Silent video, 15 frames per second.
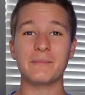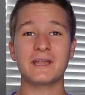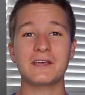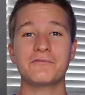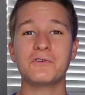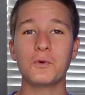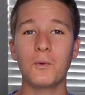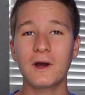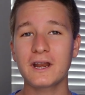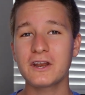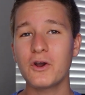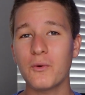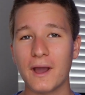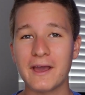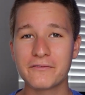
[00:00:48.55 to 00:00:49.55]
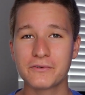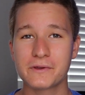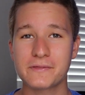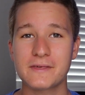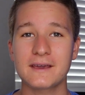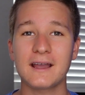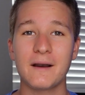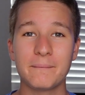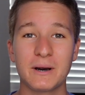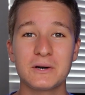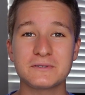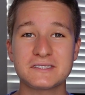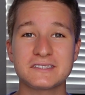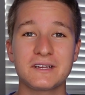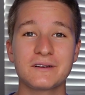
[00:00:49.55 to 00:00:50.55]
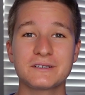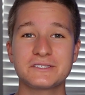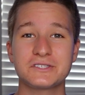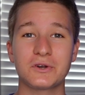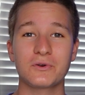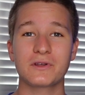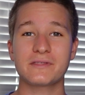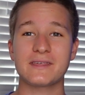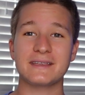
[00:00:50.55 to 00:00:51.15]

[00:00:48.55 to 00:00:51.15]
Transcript: And if you want to know everything about Sarasota,